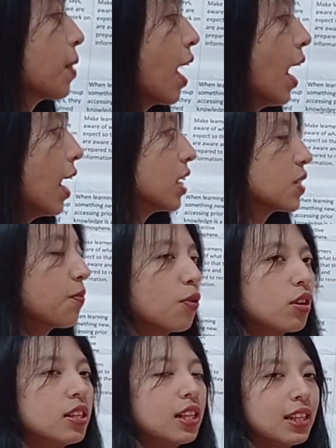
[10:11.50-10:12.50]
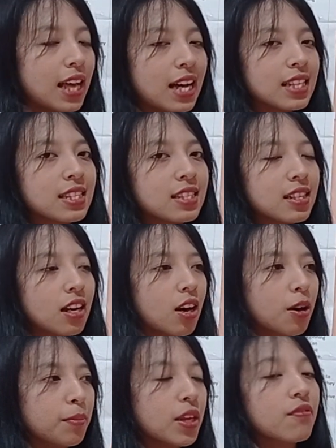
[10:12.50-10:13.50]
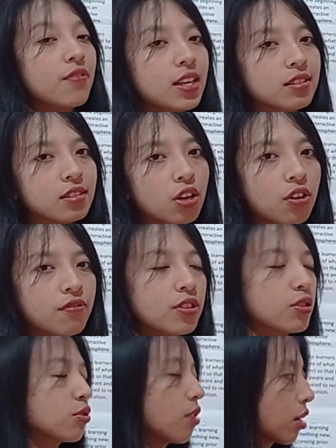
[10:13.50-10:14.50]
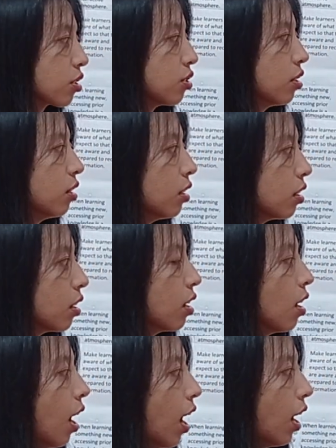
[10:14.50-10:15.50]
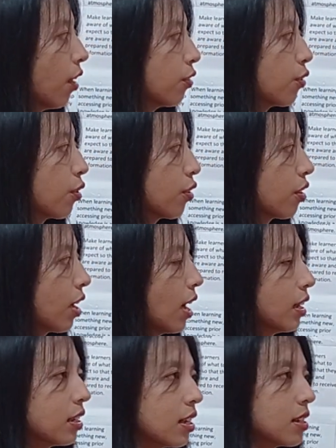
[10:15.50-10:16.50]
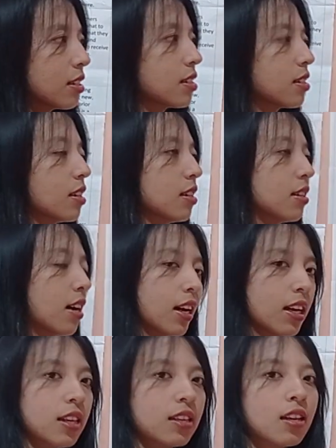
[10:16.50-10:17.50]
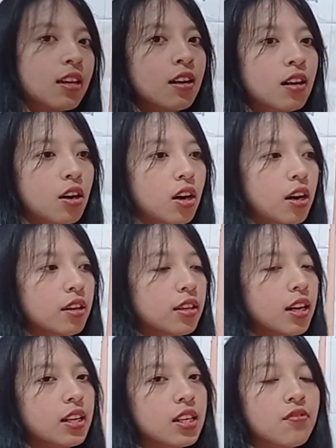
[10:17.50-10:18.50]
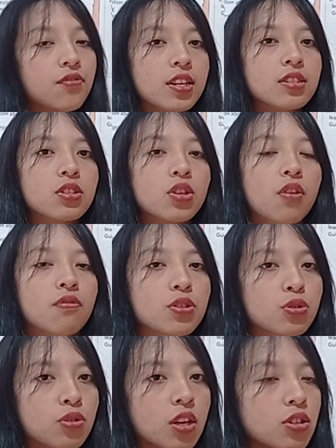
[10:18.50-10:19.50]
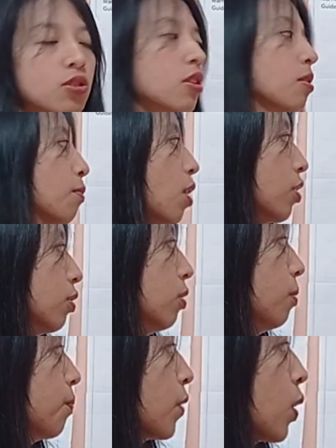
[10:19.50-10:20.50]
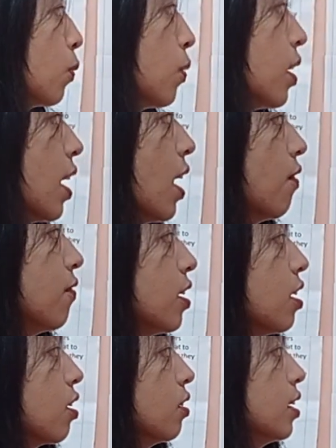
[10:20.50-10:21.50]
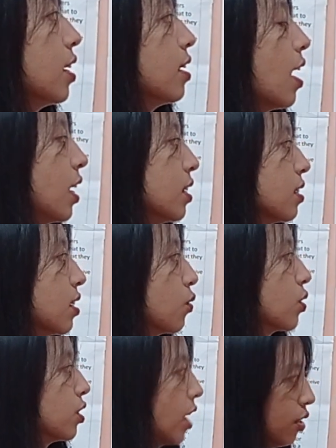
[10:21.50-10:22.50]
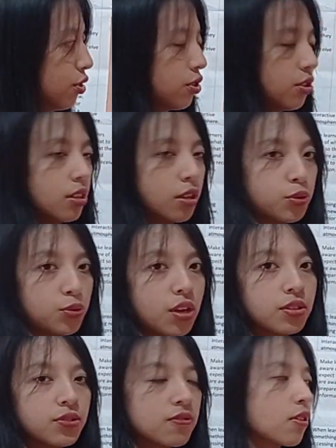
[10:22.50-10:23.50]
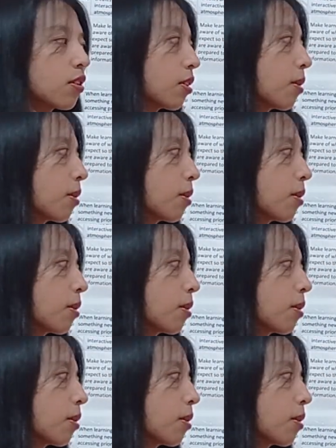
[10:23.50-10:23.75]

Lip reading: As for the last event of instruction, under GWYNETH's nine events of instruction model, we have here the enhancing, retention, and transfer.